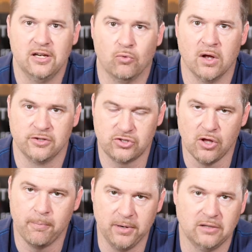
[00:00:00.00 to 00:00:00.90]

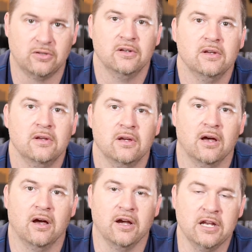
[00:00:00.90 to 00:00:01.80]
1-stop bit
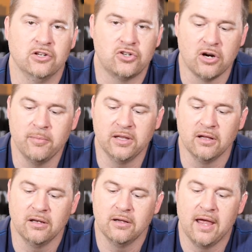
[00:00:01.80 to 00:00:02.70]
in the
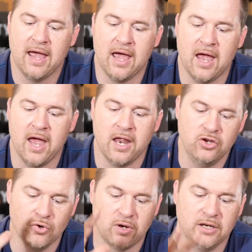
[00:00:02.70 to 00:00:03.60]
terminal, and
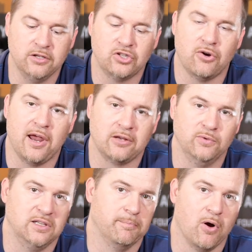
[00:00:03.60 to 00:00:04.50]
you can interact
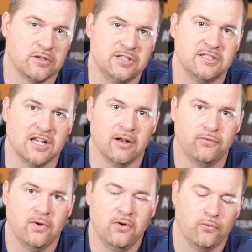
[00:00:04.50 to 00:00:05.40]
with the box itself
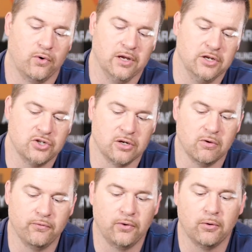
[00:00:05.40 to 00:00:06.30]
for initial
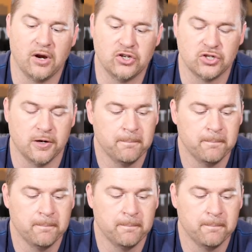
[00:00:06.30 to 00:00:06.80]
configuration.